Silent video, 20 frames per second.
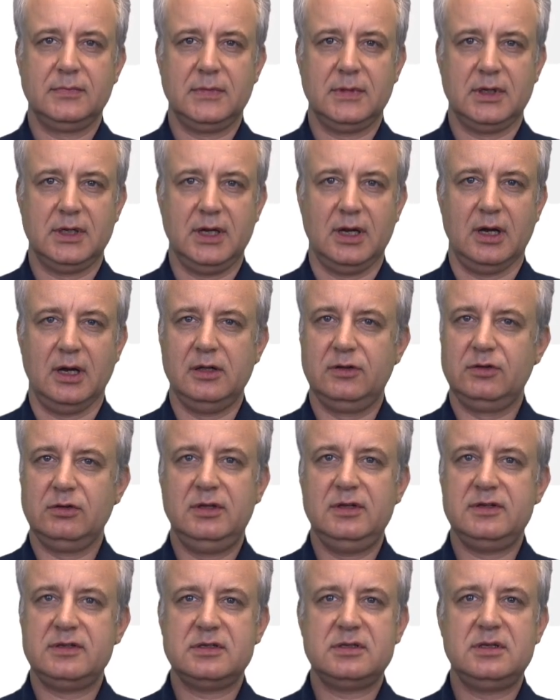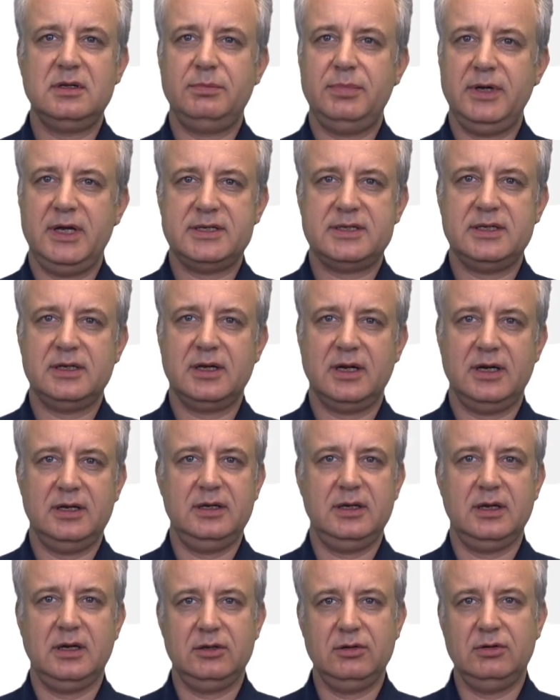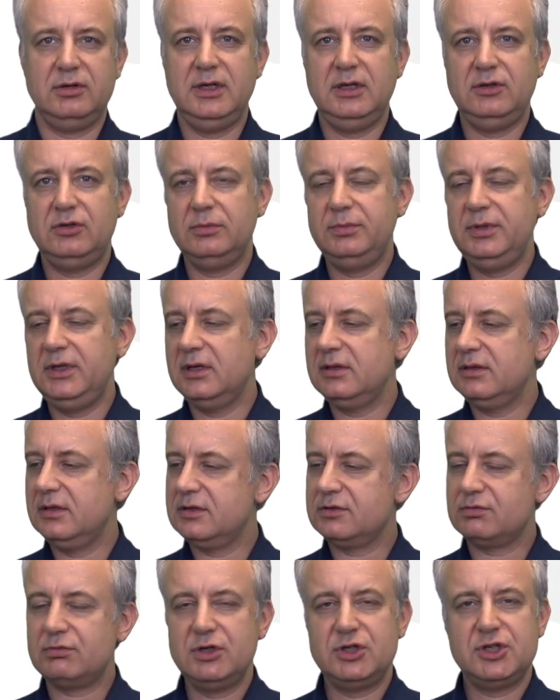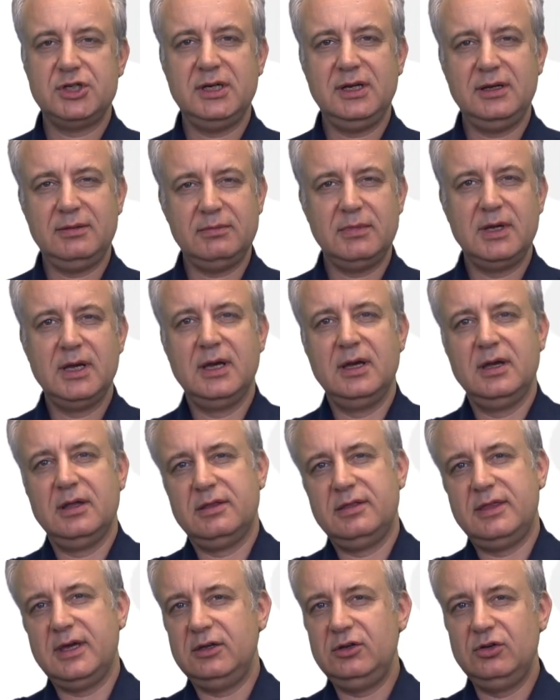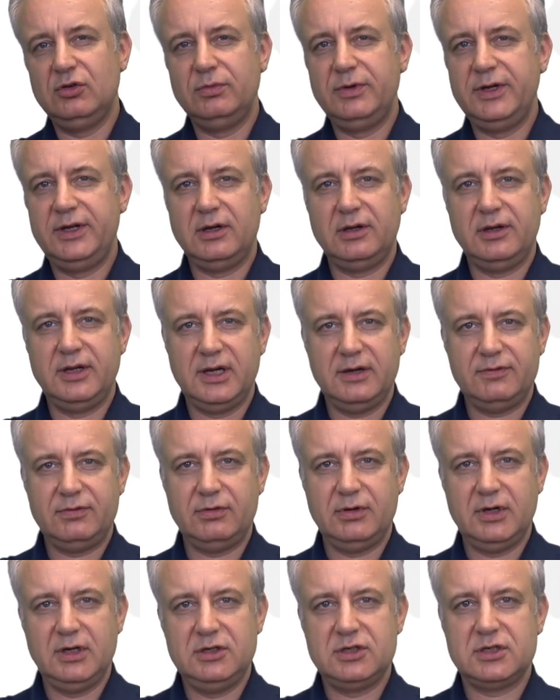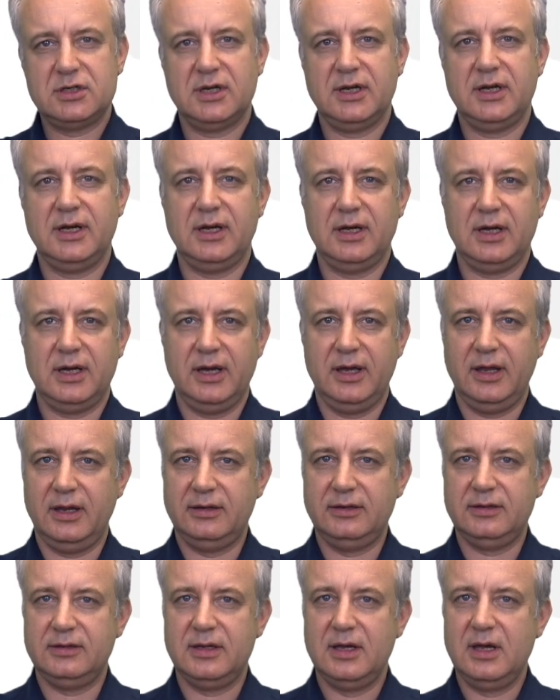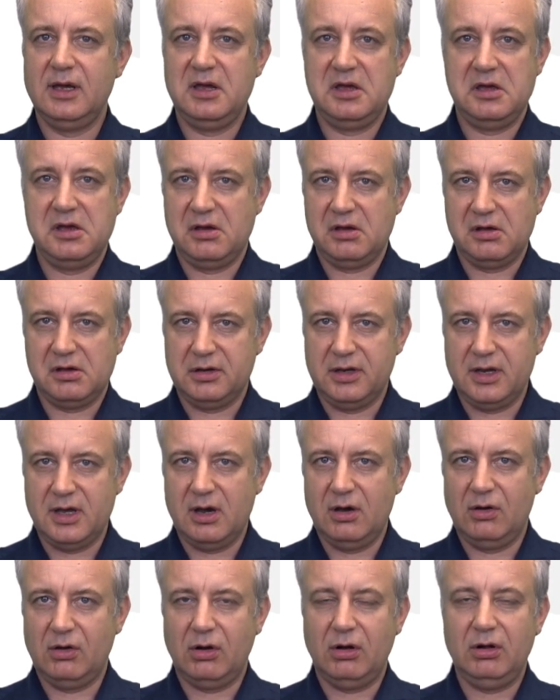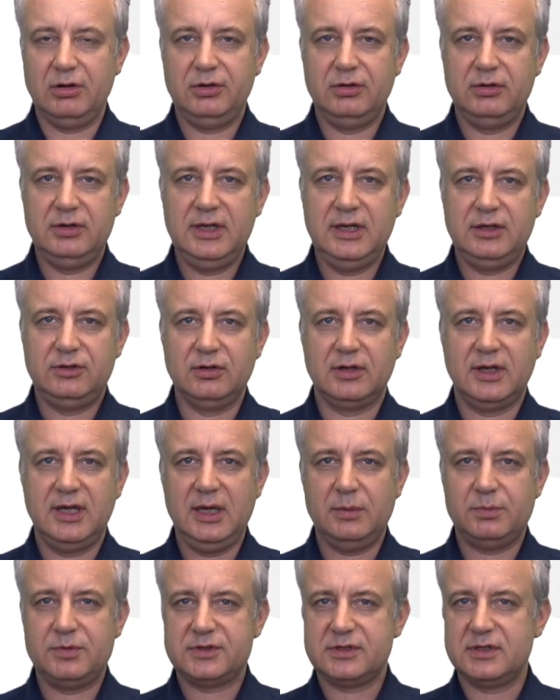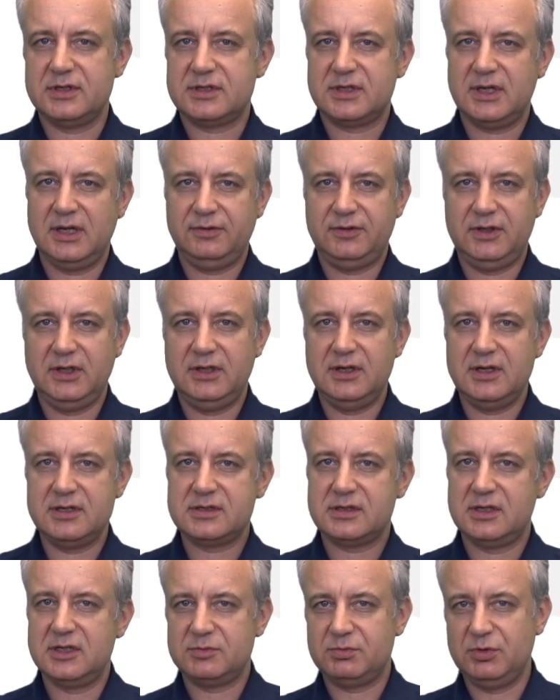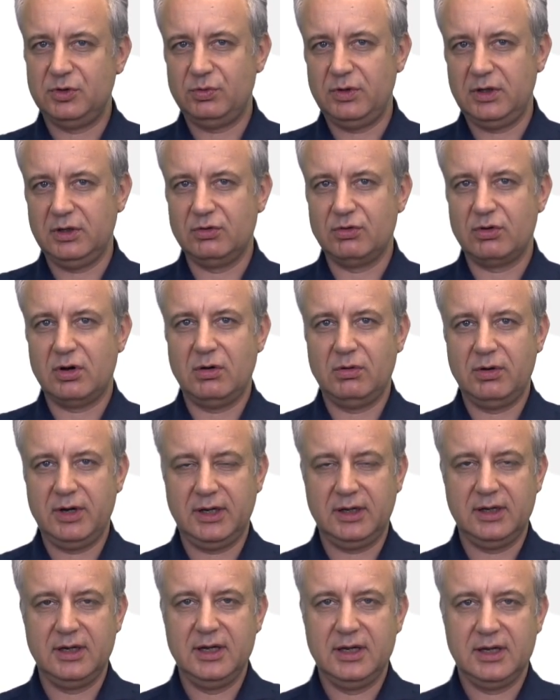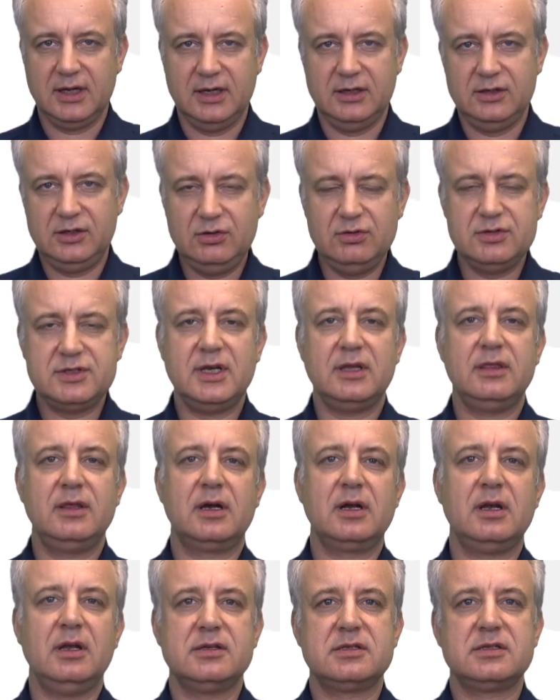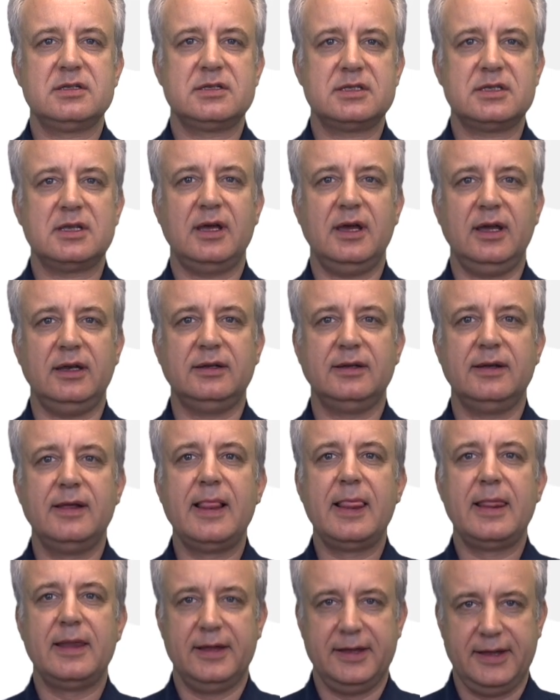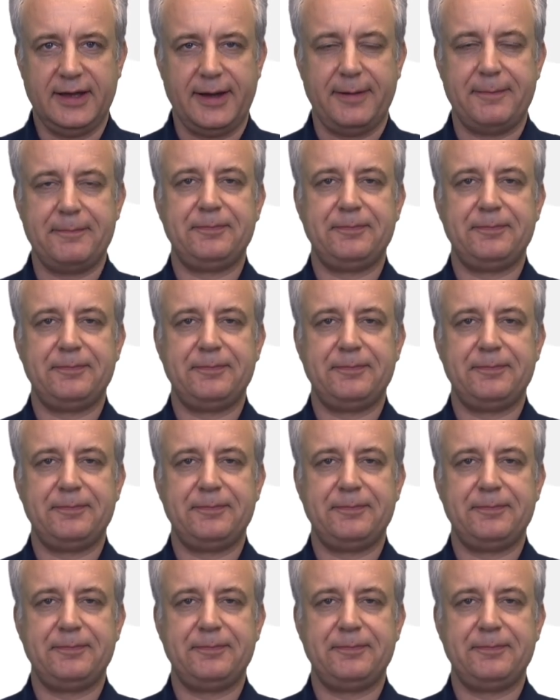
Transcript: Yeah, and so this is the basic idea. You need to be in this regime, then you win on average, and now all you need to keep is the safety distance between growing and using the cluster state. Yeah.